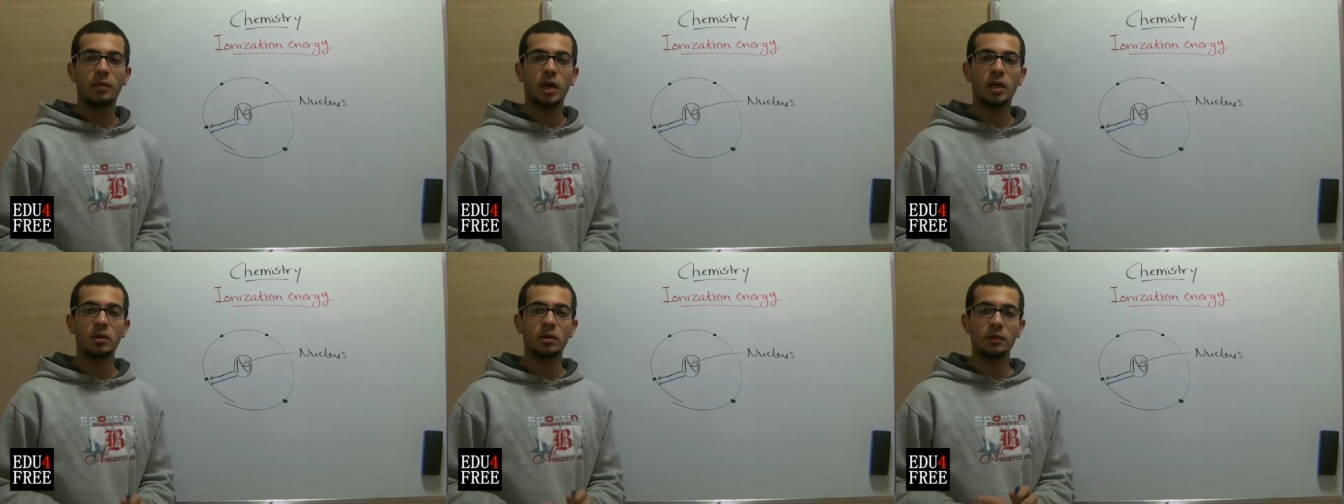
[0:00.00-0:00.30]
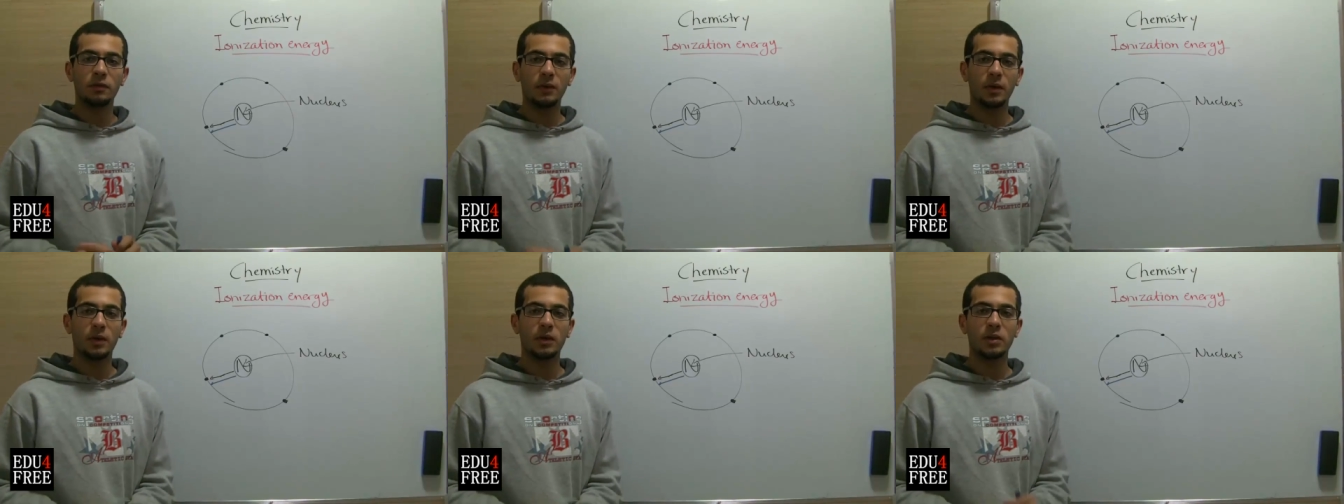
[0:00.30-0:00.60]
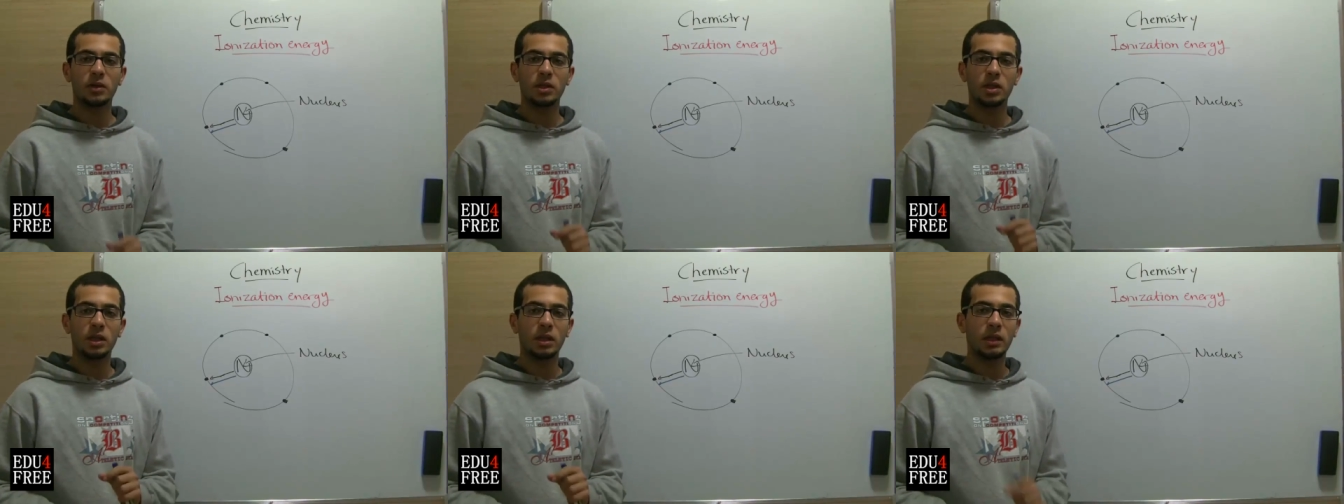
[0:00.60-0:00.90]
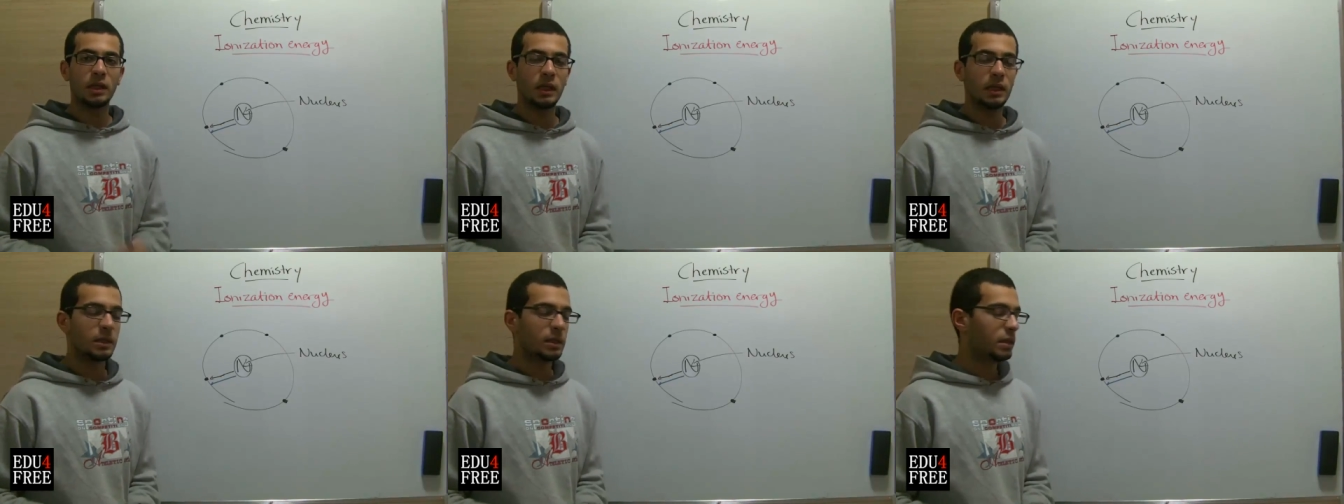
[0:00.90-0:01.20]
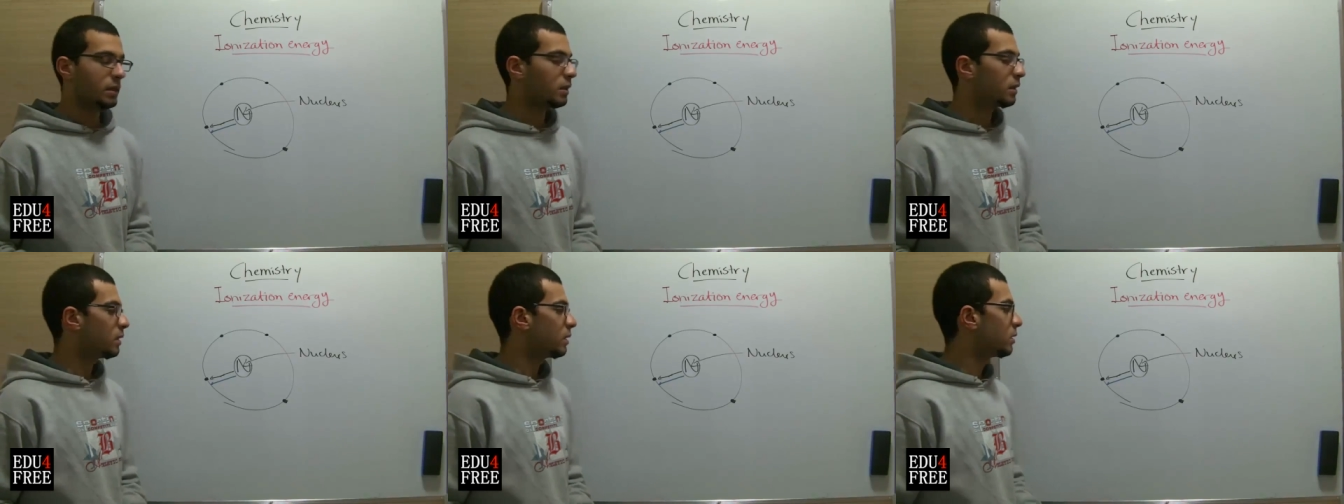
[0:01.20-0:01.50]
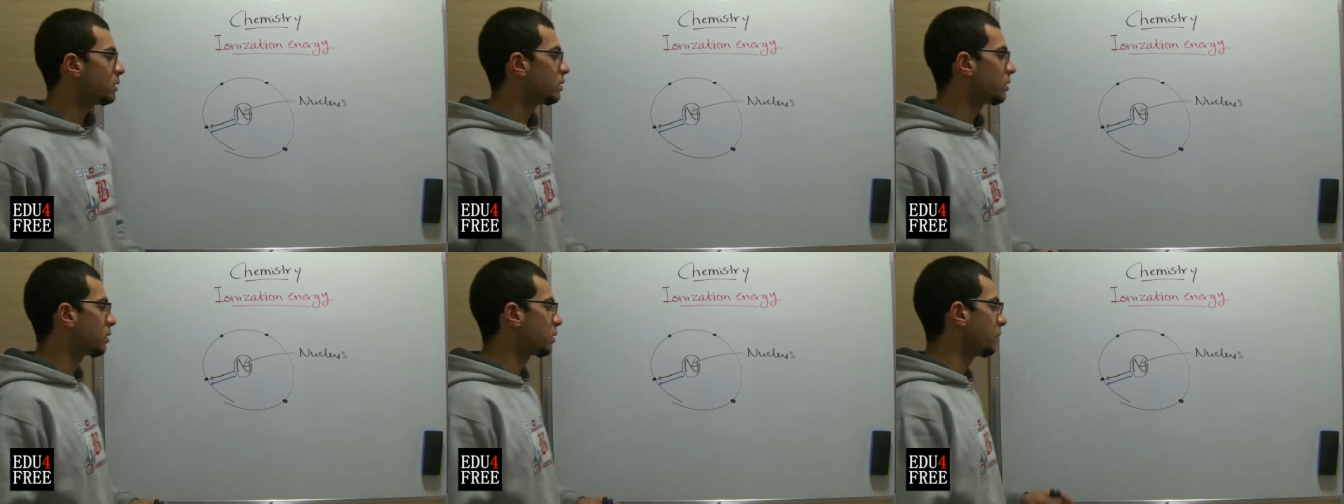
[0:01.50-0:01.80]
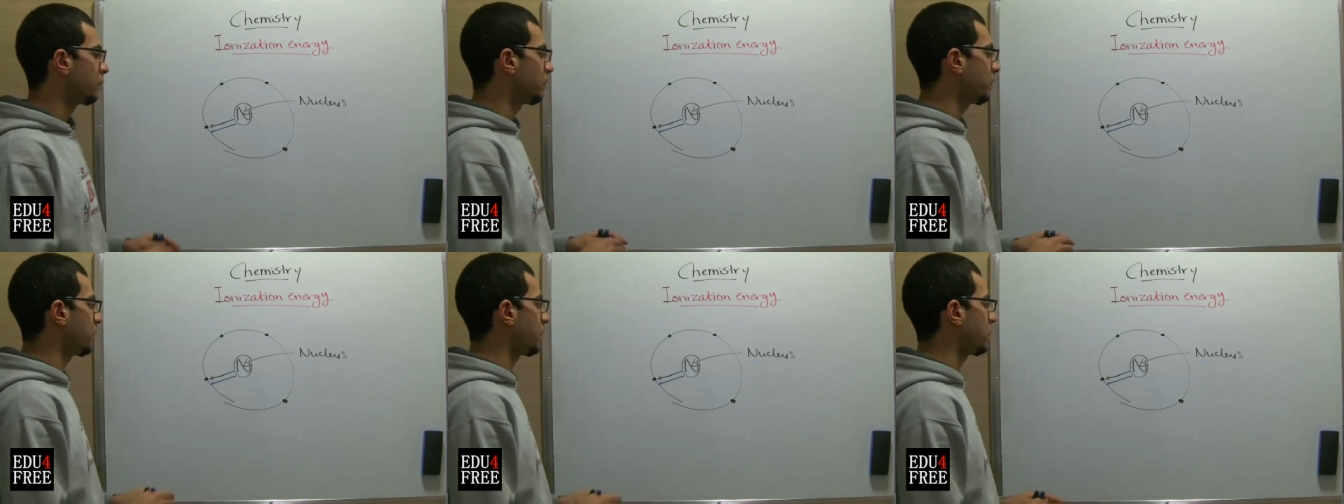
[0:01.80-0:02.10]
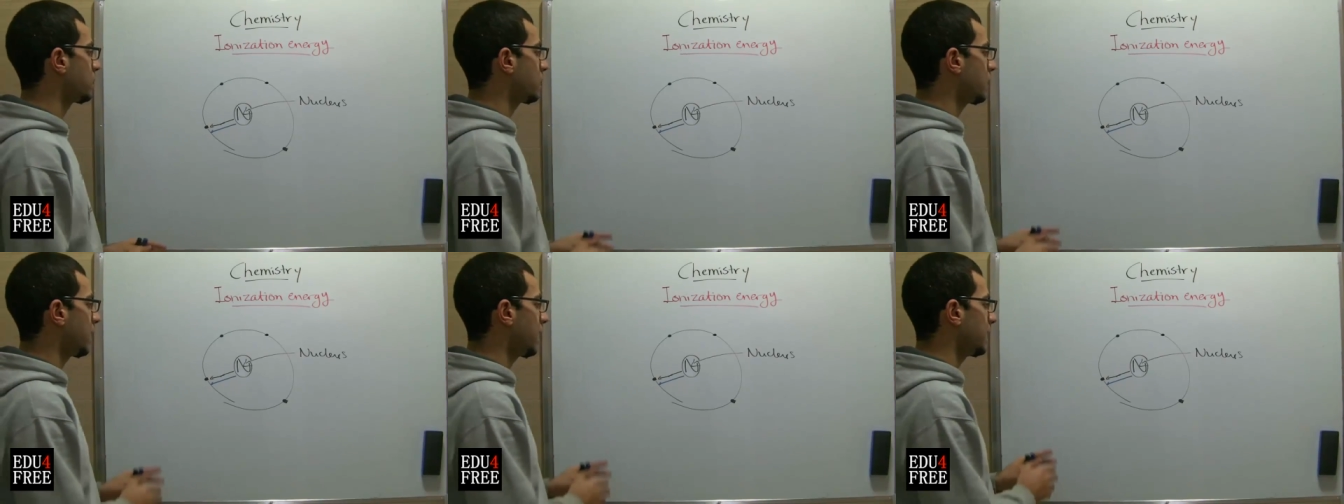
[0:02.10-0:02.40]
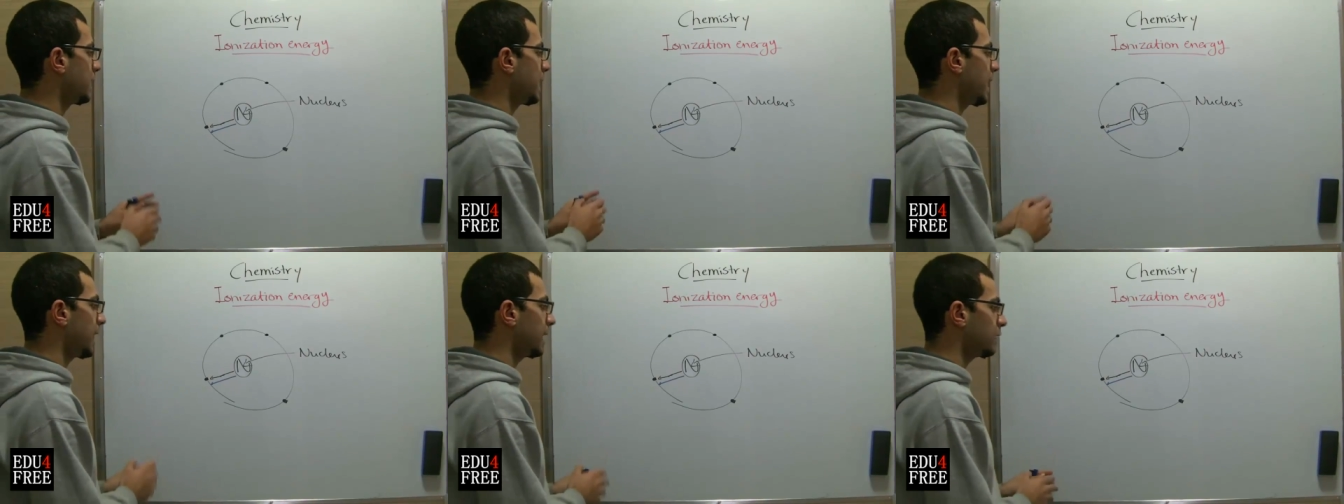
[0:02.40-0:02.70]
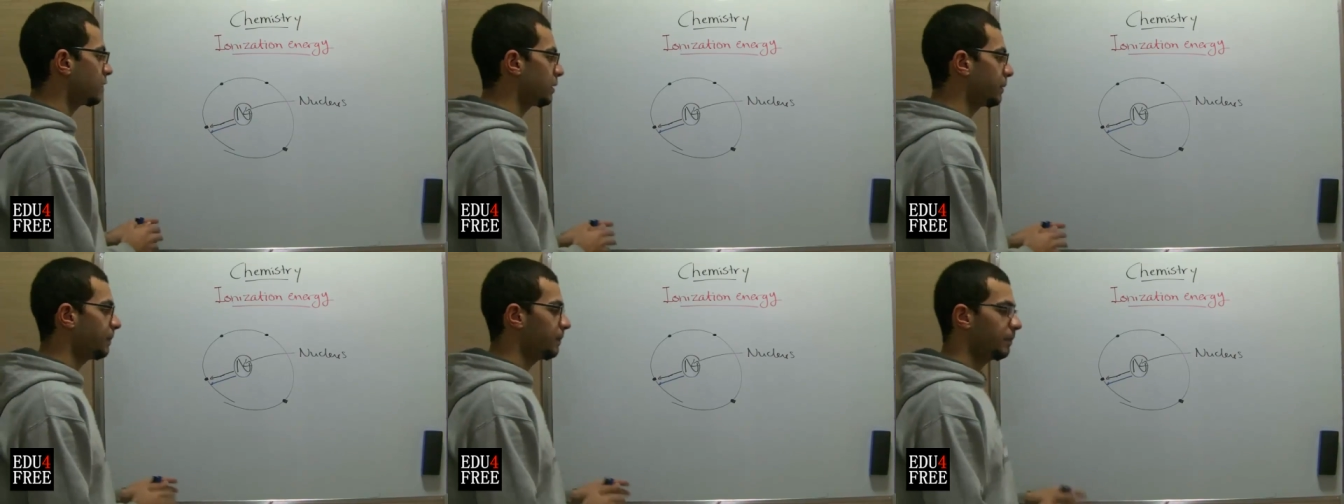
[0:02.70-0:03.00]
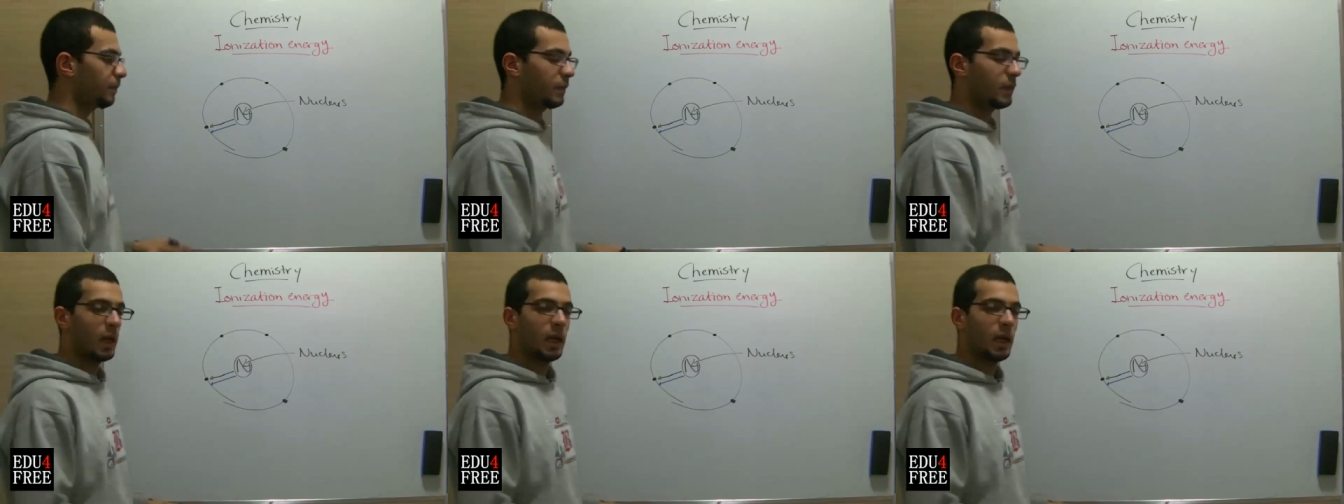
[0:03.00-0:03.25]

amount of energy needed to convert an atom